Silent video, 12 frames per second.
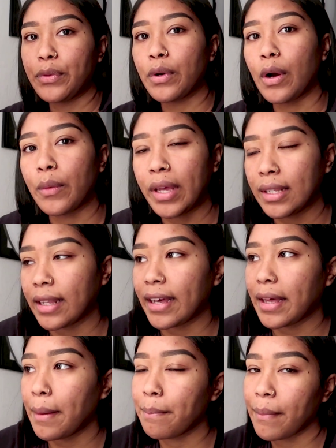throw in
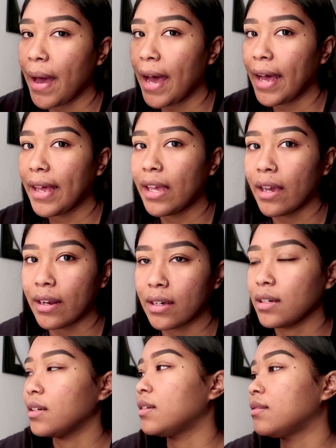like a matte and
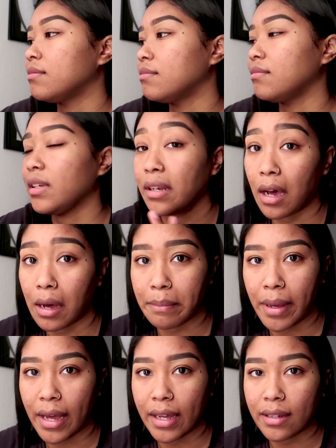a not
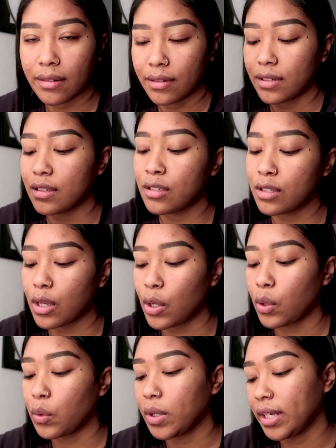matte.
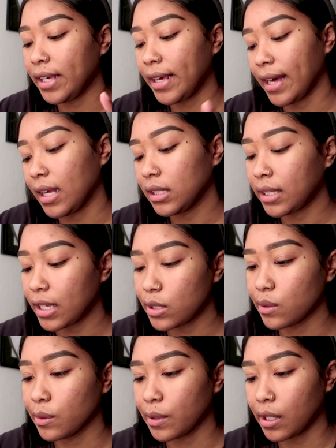So yeah,
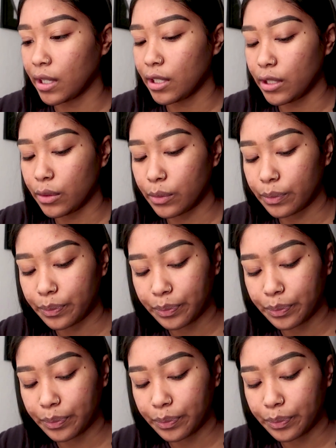that's what we're gonna do.